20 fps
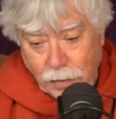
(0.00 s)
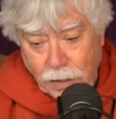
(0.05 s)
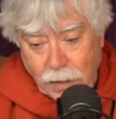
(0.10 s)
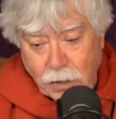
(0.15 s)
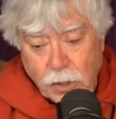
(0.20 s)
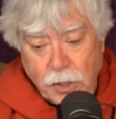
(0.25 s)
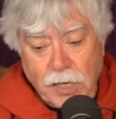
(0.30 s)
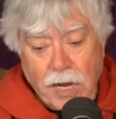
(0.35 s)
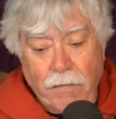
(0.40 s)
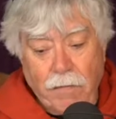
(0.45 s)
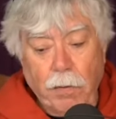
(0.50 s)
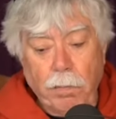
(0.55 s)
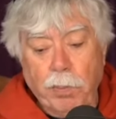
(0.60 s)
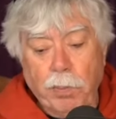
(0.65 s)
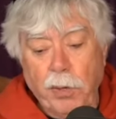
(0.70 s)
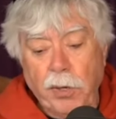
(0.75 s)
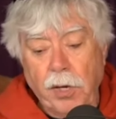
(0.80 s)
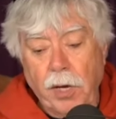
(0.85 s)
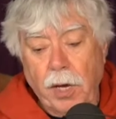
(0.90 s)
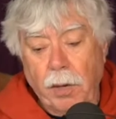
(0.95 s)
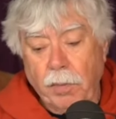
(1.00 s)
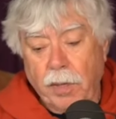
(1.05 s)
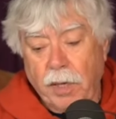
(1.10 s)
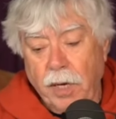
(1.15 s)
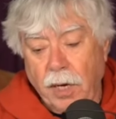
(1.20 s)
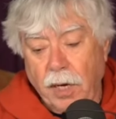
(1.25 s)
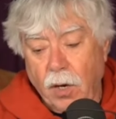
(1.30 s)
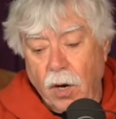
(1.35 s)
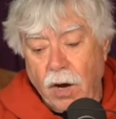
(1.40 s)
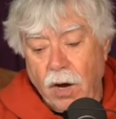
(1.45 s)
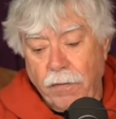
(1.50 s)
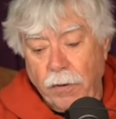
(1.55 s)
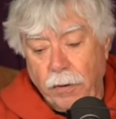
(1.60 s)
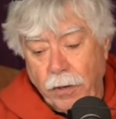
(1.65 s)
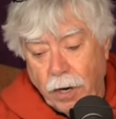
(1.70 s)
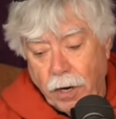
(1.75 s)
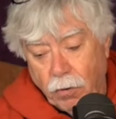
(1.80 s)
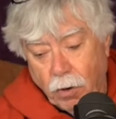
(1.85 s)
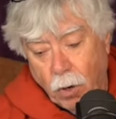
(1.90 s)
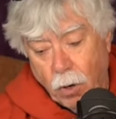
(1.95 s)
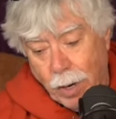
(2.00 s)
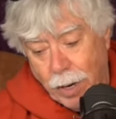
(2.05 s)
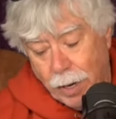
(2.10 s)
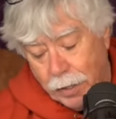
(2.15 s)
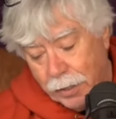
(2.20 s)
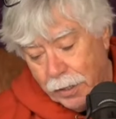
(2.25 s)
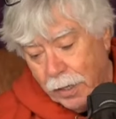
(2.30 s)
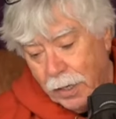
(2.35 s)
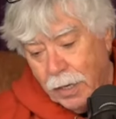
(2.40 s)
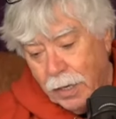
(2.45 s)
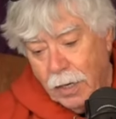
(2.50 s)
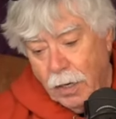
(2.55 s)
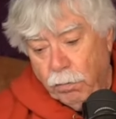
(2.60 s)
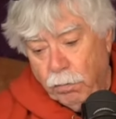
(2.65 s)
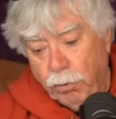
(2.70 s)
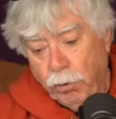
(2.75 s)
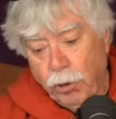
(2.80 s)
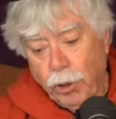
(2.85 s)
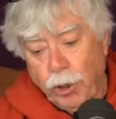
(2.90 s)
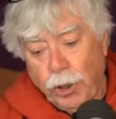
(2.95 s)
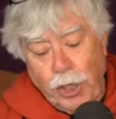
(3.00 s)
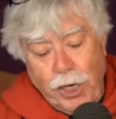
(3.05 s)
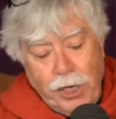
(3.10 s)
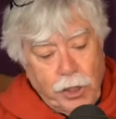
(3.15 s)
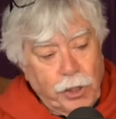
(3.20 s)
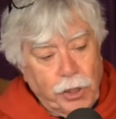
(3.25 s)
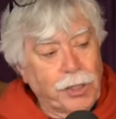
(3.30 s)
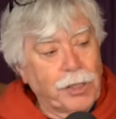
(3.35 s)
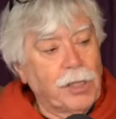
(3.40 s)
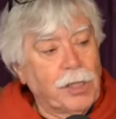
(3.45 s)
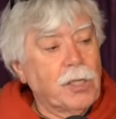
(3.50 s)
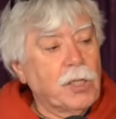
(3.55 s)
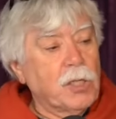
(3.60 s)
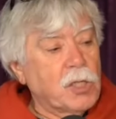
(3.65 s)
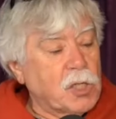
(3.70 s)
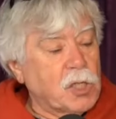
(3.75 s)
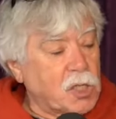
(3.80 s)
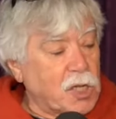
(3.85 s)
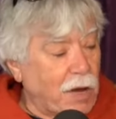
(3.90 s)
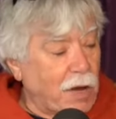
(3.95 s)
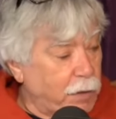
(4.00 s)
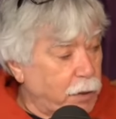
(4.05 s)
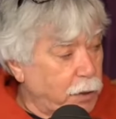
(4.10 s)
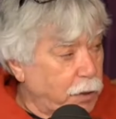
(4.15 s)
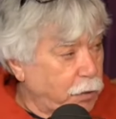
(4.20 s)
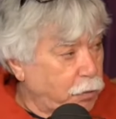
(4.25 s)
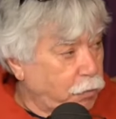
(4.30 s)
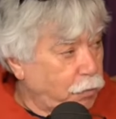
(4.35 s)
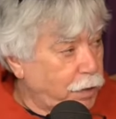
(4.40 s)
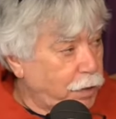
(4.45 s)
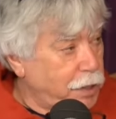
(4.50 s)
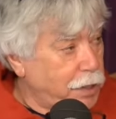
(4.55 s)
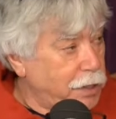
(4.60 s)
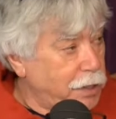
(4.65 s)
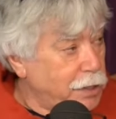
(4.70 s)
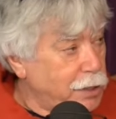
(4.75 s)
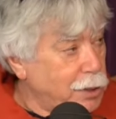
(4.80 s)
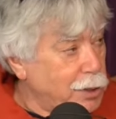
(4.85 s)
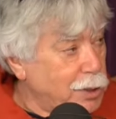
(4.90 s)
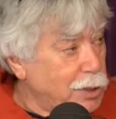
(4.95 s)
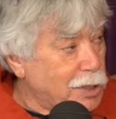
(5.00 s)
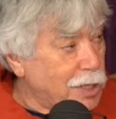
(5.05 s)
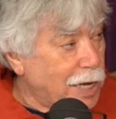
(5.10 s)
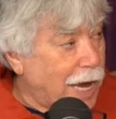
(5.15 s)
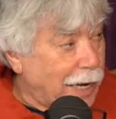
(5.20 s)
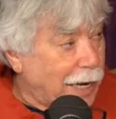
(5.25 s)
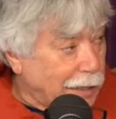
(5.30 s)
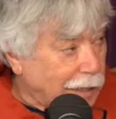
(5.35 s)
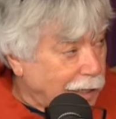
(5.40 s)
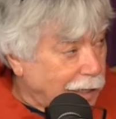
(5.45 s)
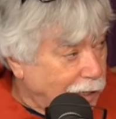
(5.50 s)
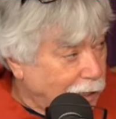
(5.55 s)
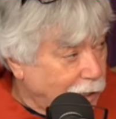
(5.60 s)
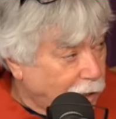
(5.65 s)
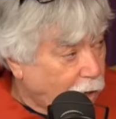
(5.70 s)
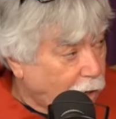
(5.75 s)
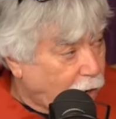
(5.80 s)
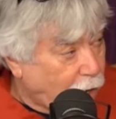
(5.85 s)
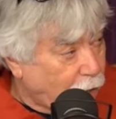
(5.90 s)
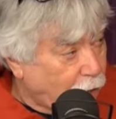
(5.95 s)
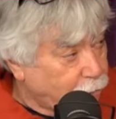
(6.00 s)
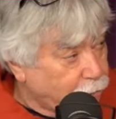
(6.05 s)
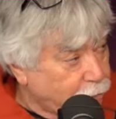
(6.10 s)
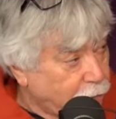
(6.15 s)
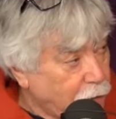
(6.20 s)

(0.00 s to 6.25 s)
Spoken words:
7 p.m. kickoff at Arrowhead. Projection 7 degrees at kickoff,